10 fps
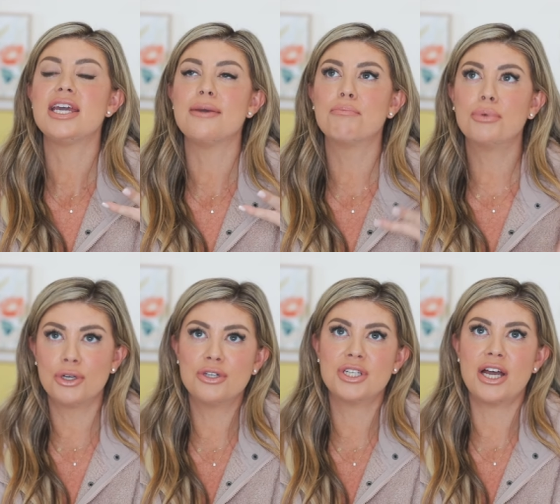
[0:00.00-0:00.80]
It
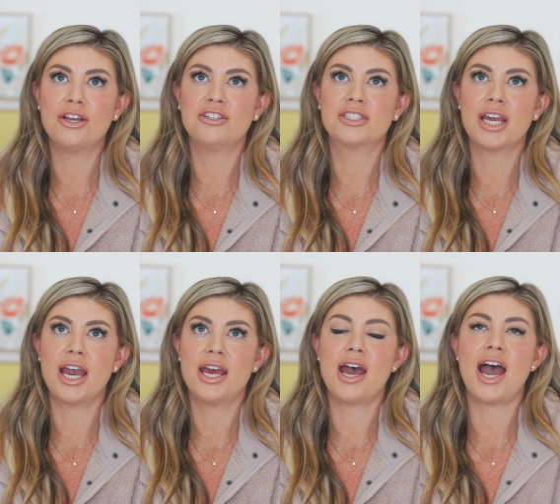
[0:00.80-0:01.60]
blurs out your
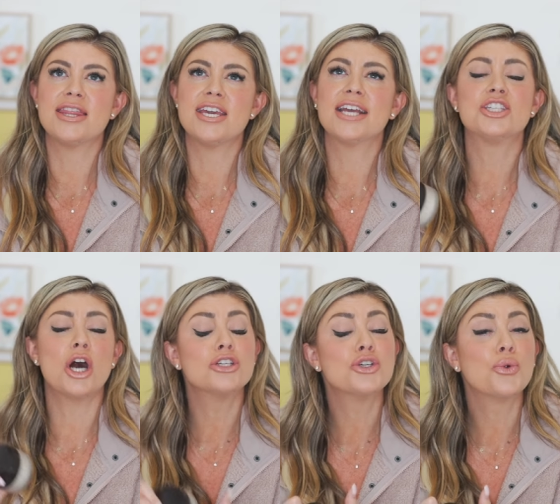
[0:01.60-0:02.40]
skin. I think it's
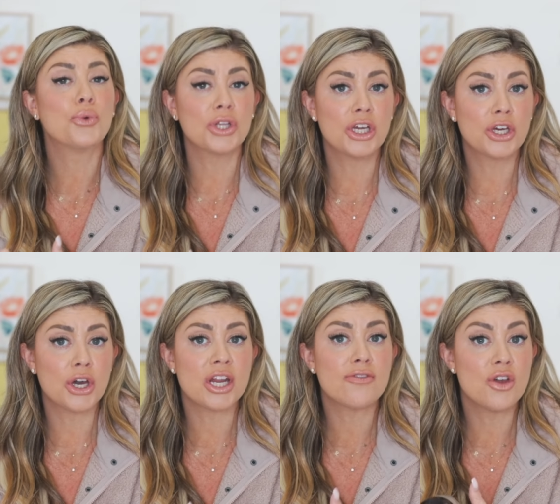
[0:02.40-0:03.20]
also really
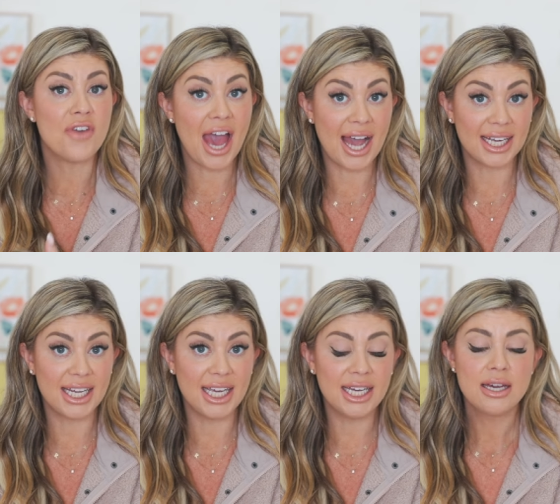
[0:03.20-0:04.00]
good if you have
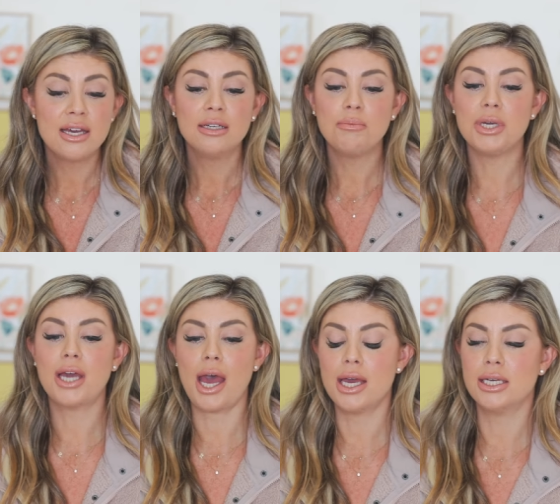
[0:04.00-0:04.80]
acne
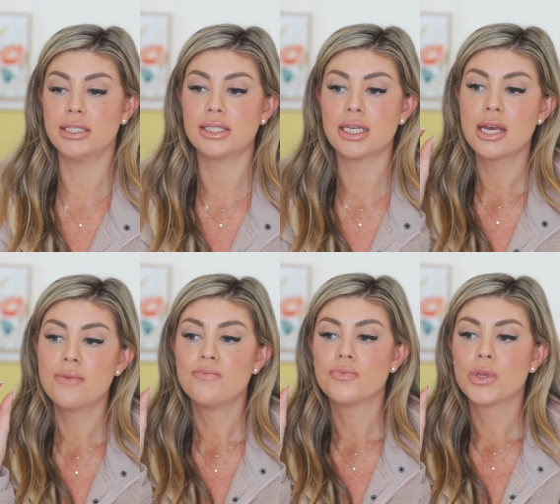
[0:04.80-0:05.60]
because
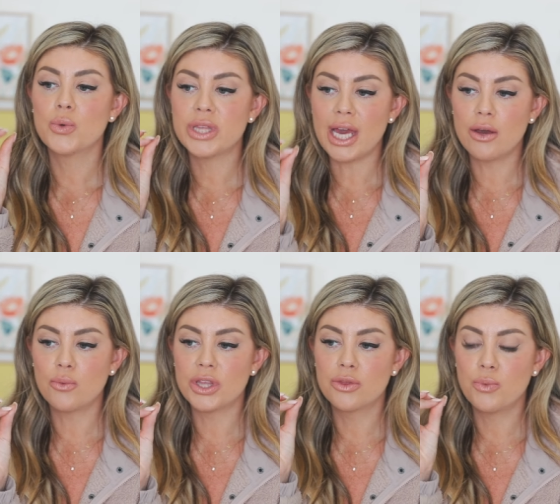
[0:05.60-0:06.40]
with
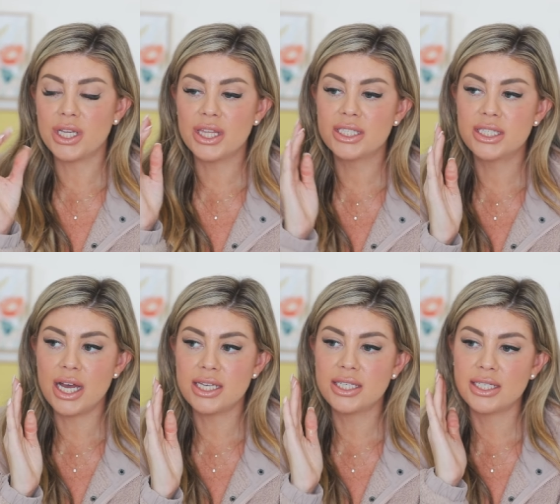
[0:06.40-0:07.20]
with what this
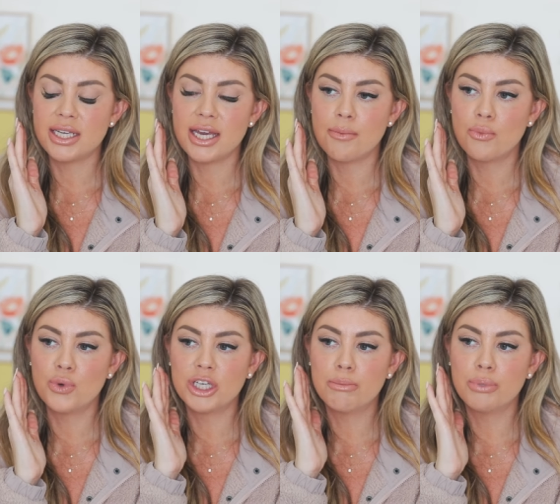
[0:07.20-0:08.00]
does is it
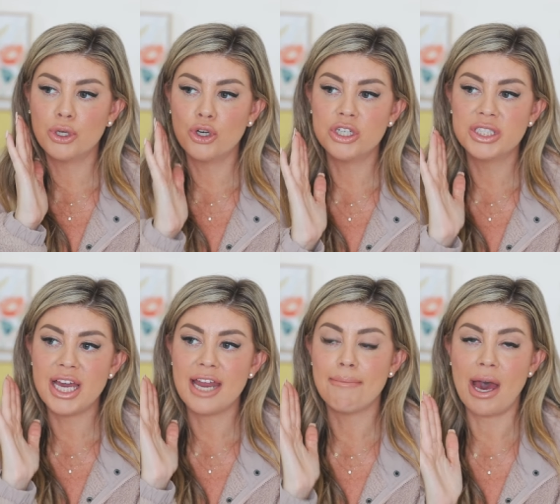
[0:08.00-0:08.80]
really blurs
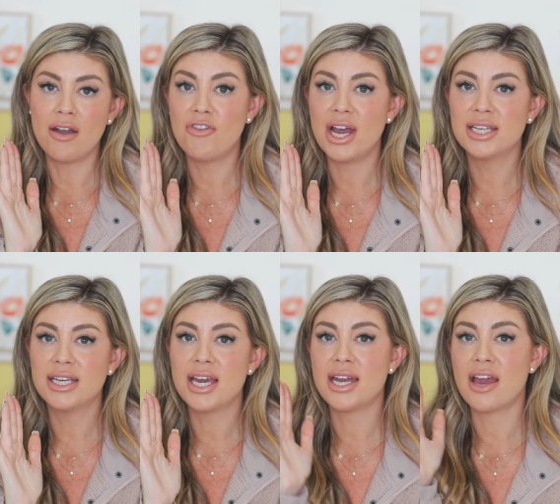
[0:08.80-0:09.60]
it and mattifies
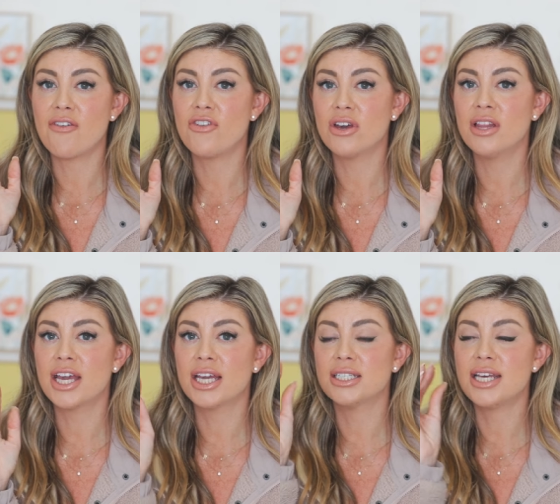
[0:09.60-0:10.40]
it, and I feel
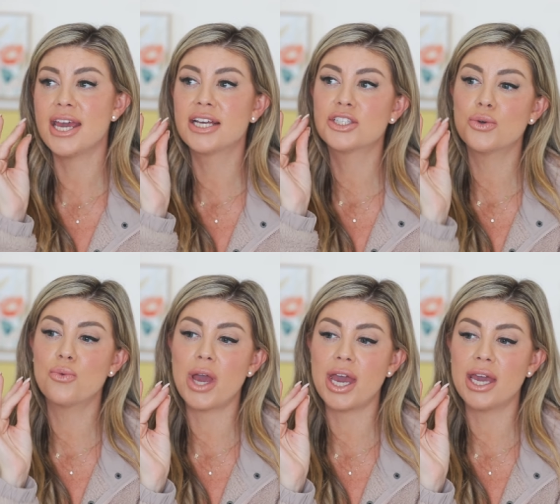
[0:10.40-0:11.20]
like it takes
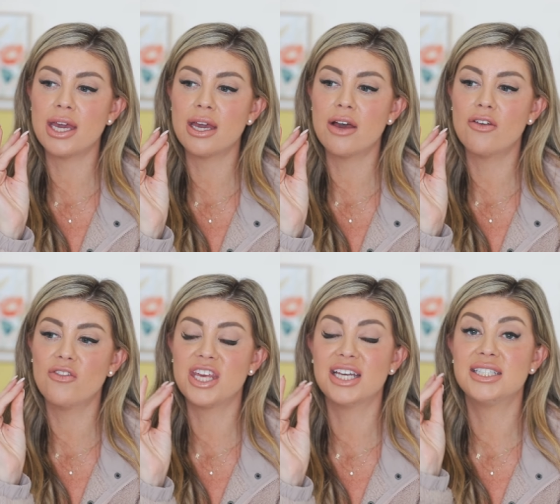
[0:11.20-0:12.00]
away
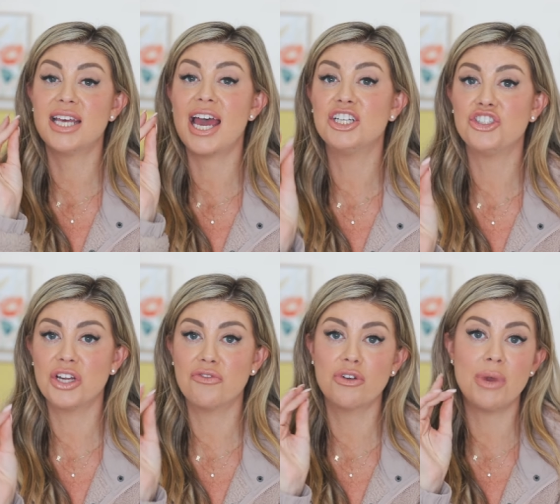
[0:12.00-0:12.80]
the
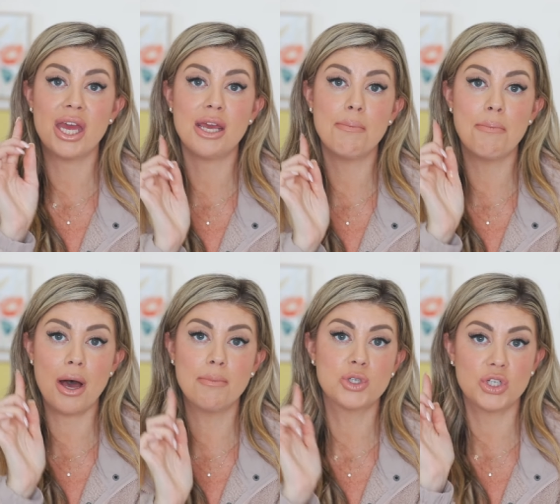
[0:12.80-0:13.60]
attention from any
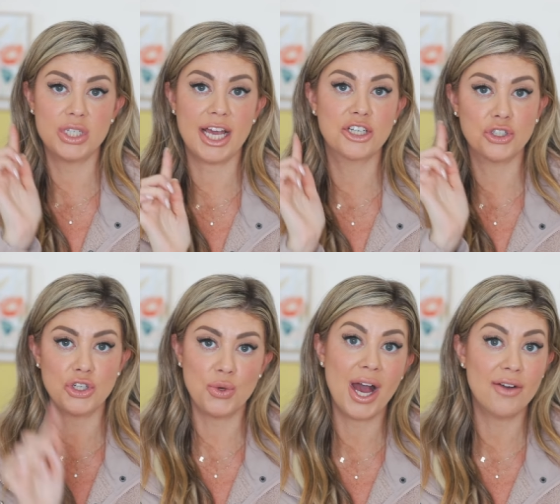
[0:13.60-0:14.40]
bumps or texture
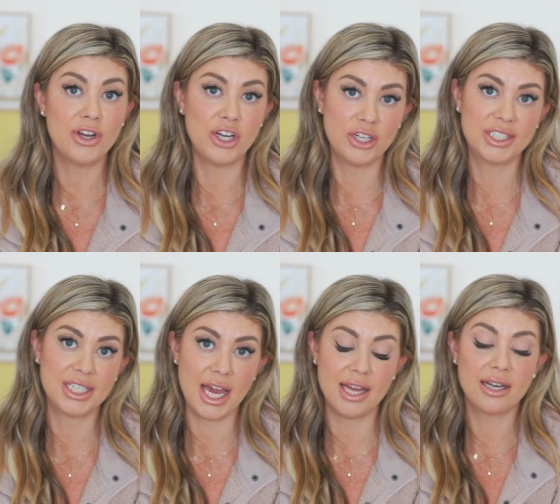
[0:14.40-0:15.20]
you have on your
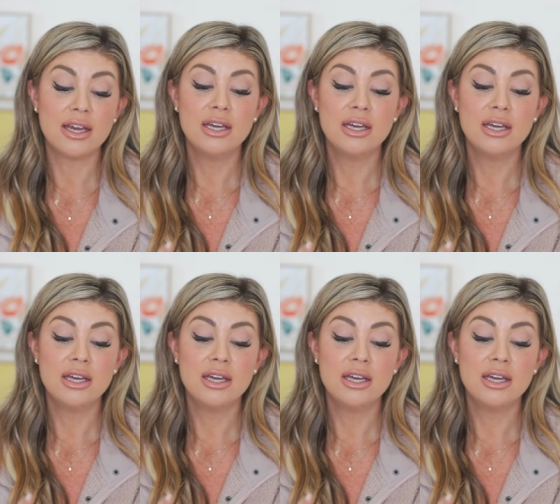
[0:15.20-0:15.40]
skin.